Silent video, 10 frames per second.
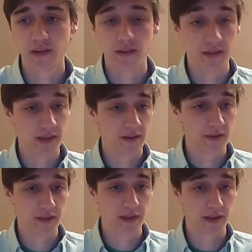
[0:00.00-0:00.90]
the other
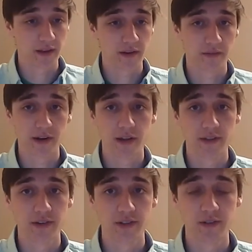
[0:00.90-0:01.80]
thing rather
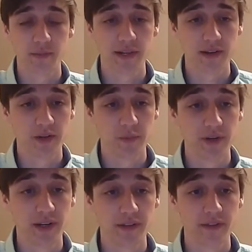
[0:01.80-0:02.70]
than just being under
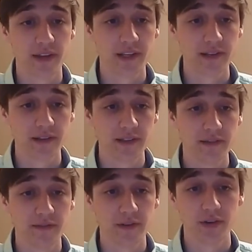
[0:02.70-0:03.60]
breath it can
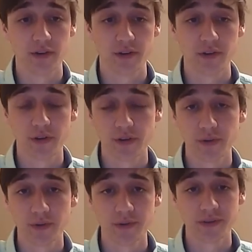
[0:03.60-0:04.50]
leave your
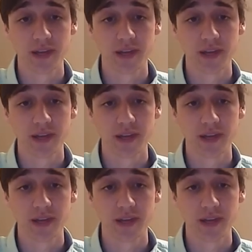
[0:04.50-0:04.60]
clothes